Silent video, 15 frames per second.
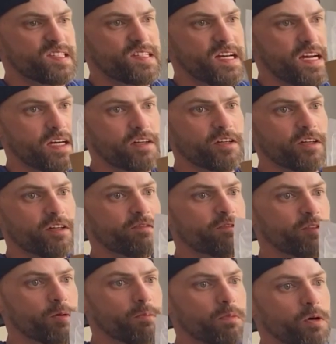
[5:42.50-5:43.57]
standard
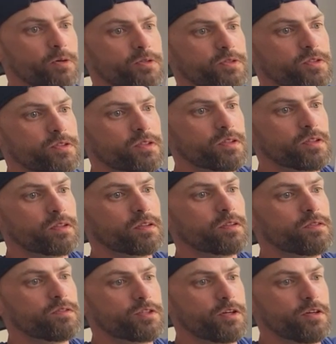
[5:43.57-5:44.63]
for most
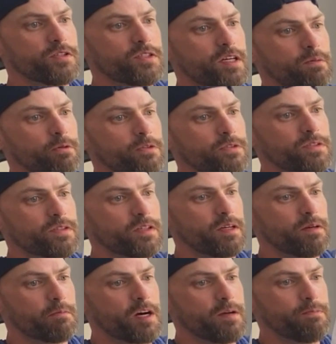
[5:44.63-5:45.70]
turntables.
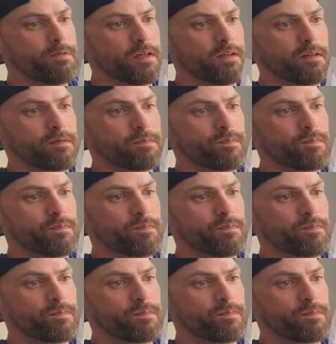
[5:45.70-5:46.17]
It might be.